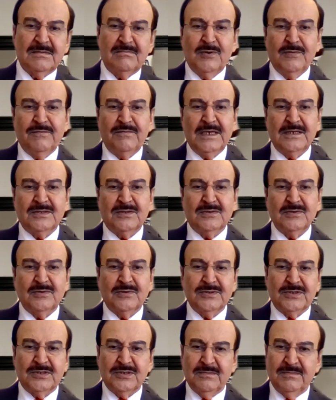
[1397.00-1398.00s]

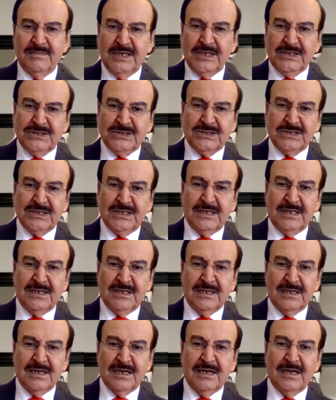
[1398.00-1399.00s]
moving to
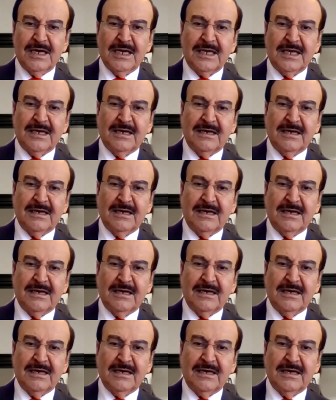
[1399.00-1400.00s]
automation, like
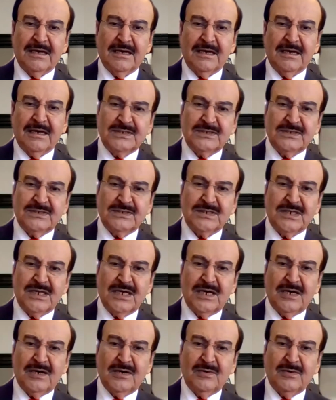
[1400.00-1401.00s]
all the invoices
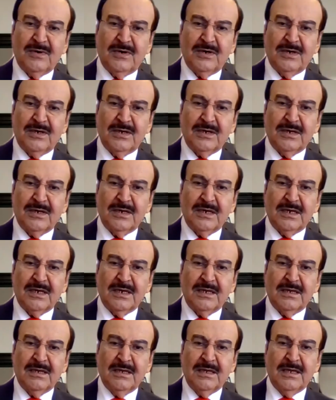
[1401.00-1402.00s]
now
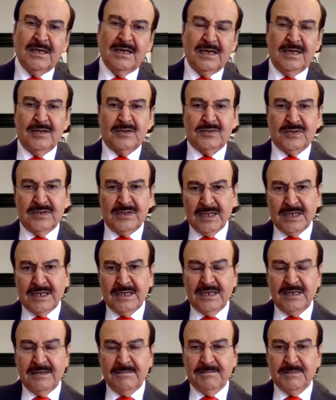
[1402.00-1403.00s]
are
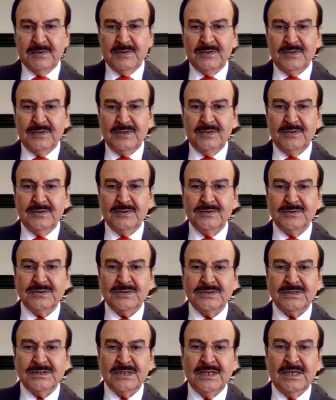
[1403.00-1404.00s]
electronically
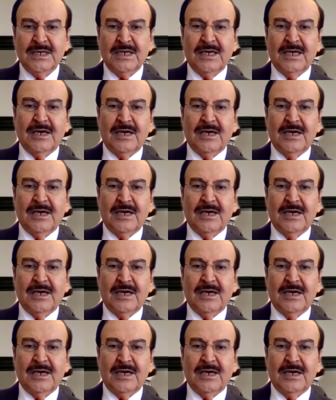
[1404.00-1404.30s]
produced. Yeah.